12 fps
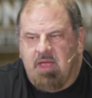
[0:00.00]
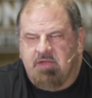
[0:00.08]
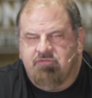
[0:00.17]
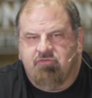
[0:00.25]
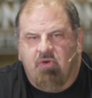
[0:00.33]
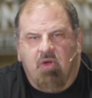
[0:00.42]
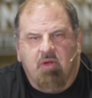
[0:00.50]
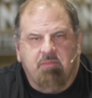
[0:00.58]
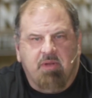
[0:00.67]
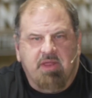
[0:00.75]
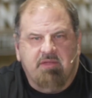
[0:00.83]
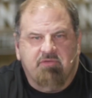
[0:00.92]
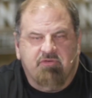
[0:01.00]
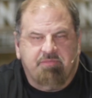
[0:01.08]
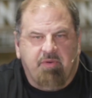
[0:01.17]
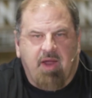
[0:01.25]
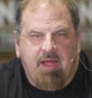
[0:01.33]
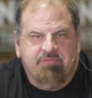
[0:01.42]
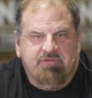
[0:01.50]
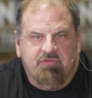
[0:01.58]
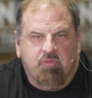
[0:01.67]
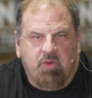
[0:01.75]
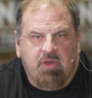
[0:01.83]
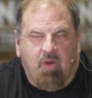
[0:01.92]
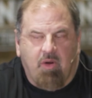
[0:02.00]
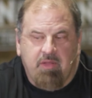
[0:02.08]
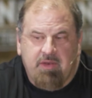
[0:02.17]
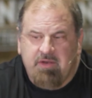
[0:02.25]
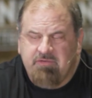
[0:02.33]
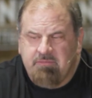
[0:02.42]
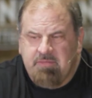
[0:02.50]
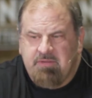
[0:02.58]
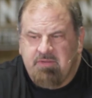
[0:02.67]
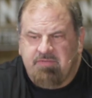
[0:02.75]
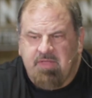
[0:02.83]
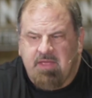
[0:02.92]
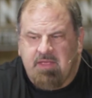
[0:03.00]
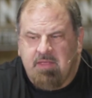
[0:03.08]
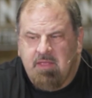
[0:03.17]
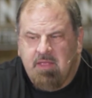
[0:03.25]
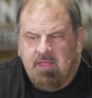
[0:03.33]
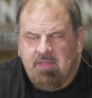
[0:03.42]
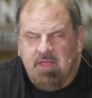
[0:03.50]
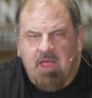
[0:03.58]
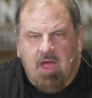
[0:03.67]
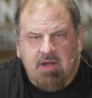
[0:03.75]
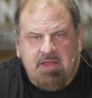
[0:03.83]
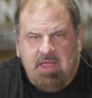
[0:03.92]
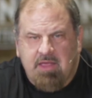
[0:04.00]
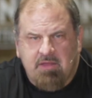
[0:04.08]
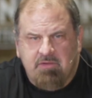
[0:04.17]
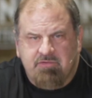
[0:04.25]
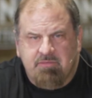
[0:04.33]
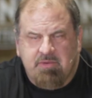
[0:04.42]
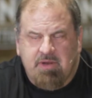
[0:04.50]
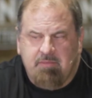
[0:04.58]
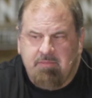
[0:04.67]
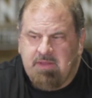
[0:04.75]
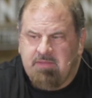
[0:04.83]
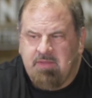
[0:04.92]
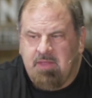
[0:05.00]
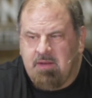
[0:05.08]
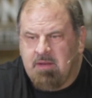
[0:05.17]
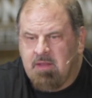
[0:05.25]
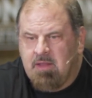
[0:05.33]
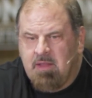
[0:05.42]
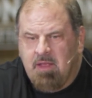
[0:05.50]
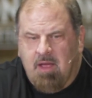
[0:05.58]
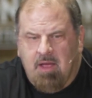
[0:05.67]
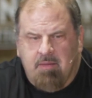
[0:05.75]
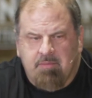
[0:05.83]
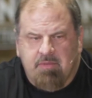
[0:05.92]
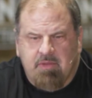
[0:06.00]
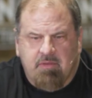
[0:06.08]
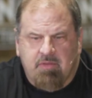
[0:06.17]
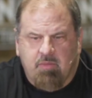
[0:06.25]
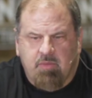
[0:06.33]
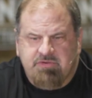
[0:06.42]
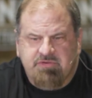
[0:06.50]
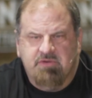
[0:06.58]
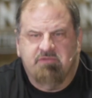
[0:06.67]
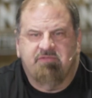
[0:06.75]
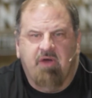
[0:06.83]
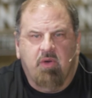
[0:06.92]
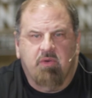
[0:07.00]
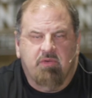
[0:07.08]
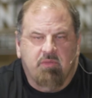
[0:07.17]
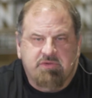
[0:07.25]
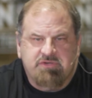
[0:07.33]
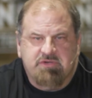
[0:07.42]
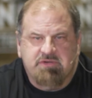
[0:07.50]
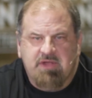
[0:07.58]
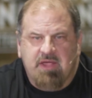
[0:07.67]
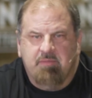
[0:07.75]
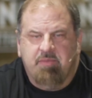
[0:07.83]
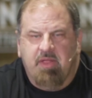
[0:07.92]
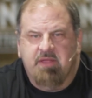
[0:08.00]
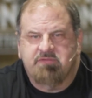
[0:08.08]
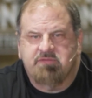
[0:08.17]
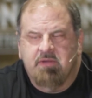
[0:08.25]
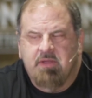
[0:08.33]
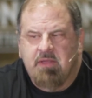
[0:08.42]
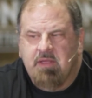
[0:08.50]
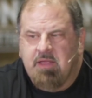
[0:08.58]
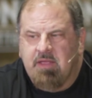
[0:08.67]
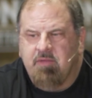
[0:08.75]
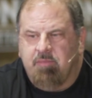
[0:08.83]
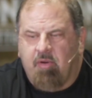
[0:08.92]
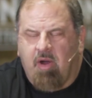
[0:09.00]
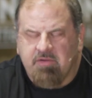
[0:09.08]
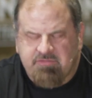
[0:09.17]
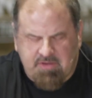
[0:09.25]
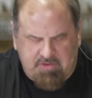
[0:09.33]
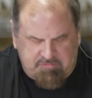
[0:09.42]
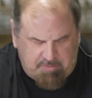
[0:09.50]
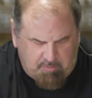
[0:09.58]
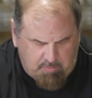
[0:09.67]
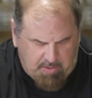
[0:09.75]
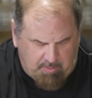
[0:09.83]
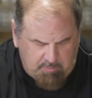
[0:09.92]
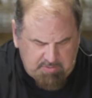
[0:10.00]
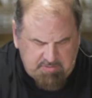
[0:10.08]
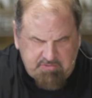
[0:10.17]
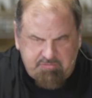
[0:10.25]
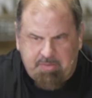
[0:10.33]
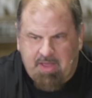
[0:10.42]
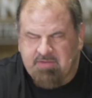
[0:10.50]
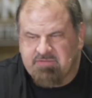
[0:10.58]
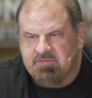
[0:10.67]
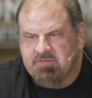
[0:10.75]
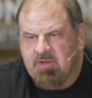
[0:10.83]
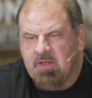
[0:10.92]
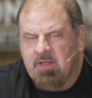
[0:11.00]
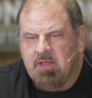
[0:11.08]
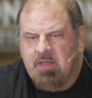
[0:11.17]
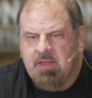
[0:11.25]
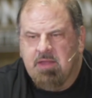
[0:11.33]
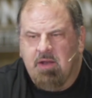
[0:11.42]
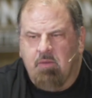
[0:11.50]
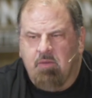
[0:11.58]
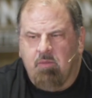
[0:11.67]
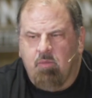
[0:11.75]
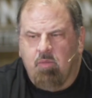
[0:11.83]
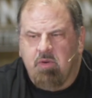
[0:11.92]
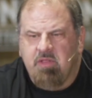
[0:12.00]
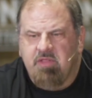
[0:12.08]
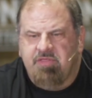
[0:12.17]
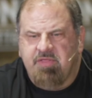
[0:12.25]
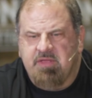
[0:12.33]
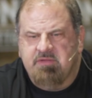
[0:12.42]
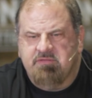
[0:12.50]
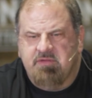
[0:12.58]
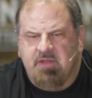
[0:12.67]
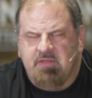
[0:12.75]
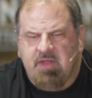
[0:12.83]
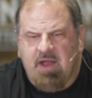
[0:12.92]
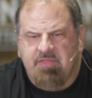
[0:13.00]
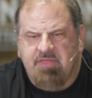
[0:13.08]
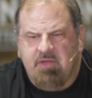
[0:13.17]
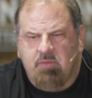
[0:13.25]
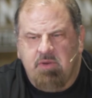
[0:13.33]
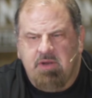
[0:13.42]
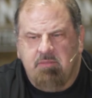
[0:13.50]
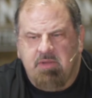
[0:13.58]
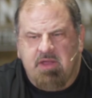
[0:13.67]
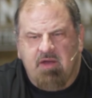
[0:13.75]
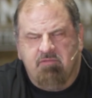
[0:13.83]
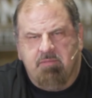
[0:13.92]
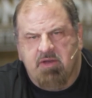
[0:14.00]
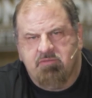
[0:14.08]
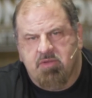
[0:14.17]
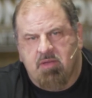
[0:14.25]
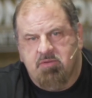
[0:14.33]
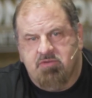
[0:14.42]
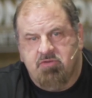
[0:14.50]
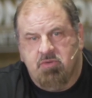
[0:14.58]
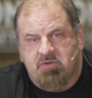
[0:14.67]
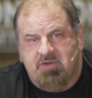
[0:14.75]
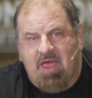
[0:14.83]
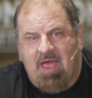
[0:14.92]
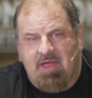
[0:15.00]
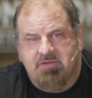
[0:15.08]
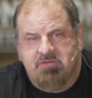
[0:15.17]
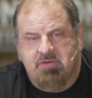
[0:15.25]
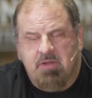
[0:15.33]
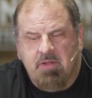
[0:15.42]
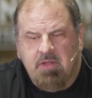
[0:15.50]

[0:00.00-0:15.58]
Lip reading: as strong of believers perhaps as we are. That doesn't mean that that God can't use them. It doesn't mean that that we shouldn't vote or that we shouldn't take place in the process. But when I read this passage, you know, one of the things that I think we need to be careful about is becoming too attached